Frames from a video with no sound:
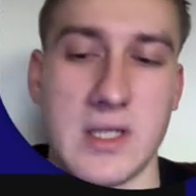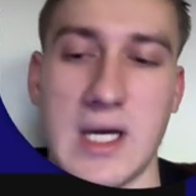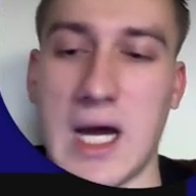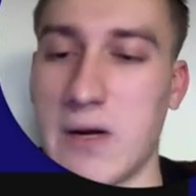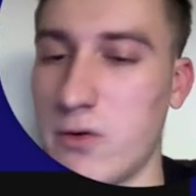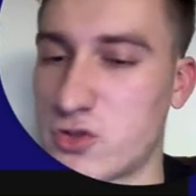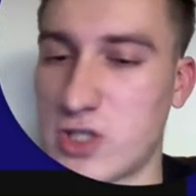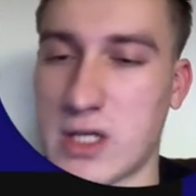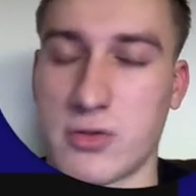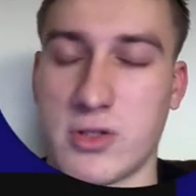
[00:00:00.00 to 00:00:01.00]
are you on
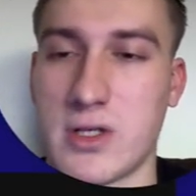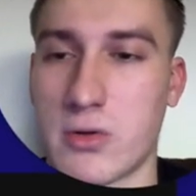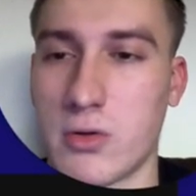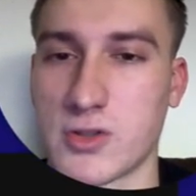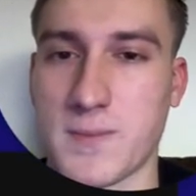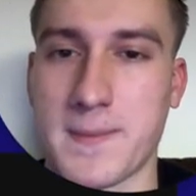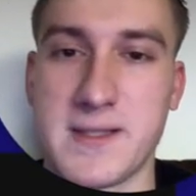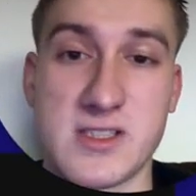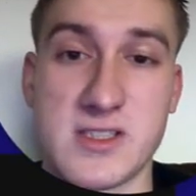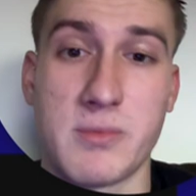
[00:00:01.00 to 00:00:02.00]
track to hit our goals.
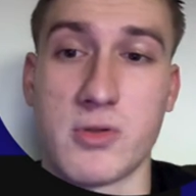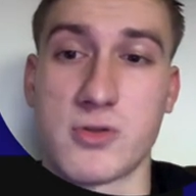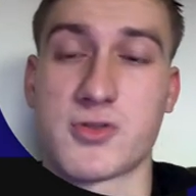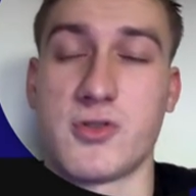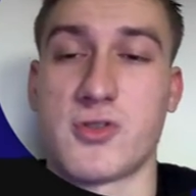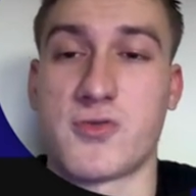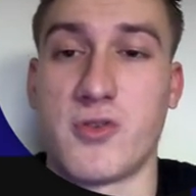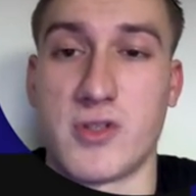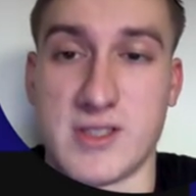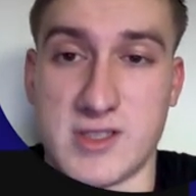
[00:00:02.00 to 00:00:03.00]
This can be also used for
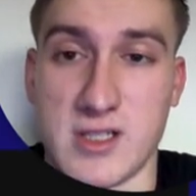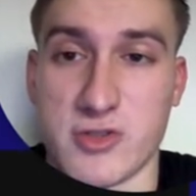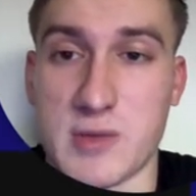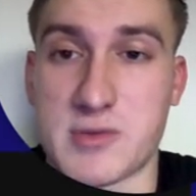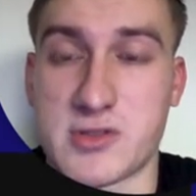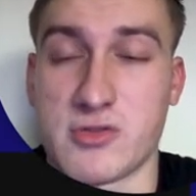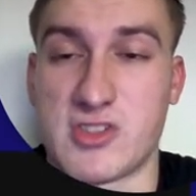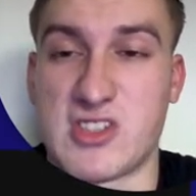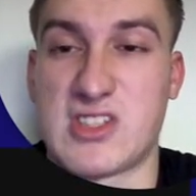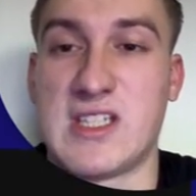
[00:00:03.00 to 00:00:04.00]
the sales reps to
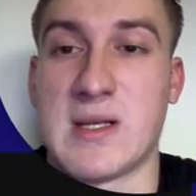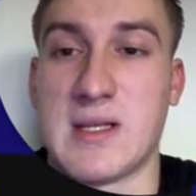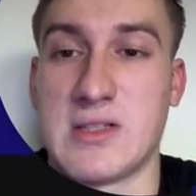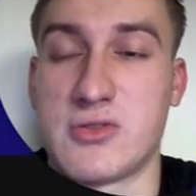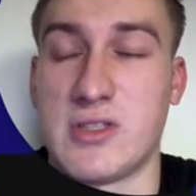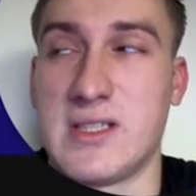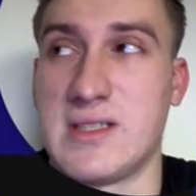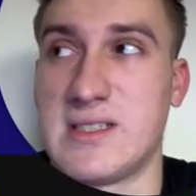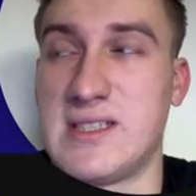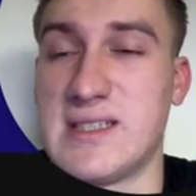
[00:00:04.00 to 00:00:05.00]
see
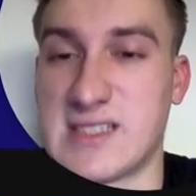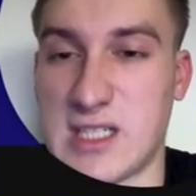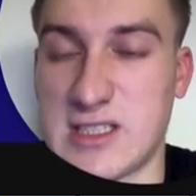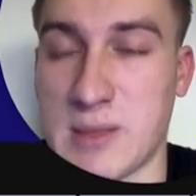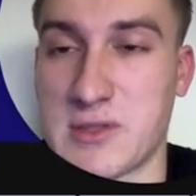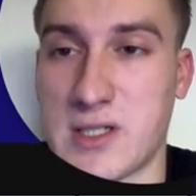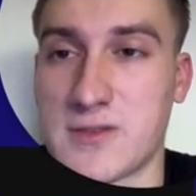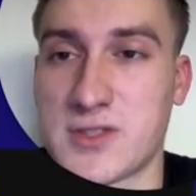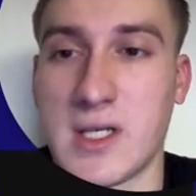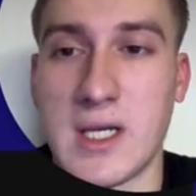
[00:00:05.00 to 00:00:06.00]

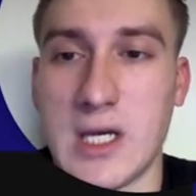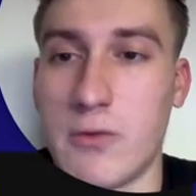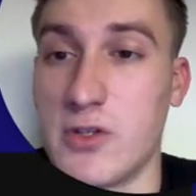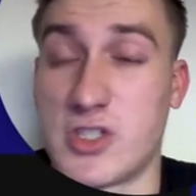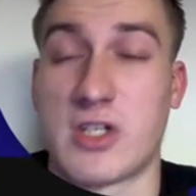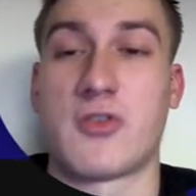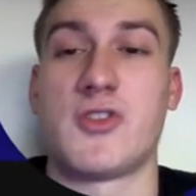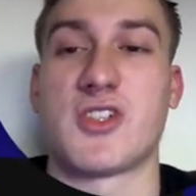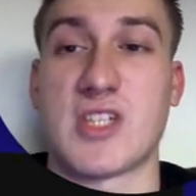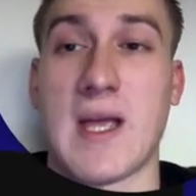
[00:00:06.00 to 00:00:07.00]
themselves, which
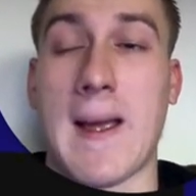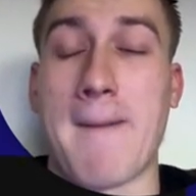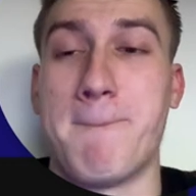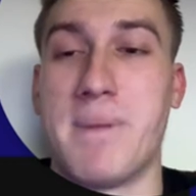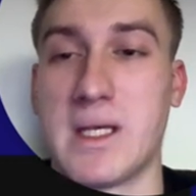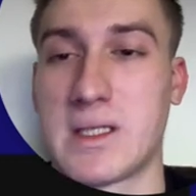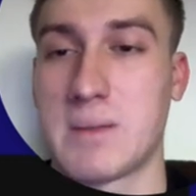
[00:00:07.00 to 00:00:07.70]
increases a big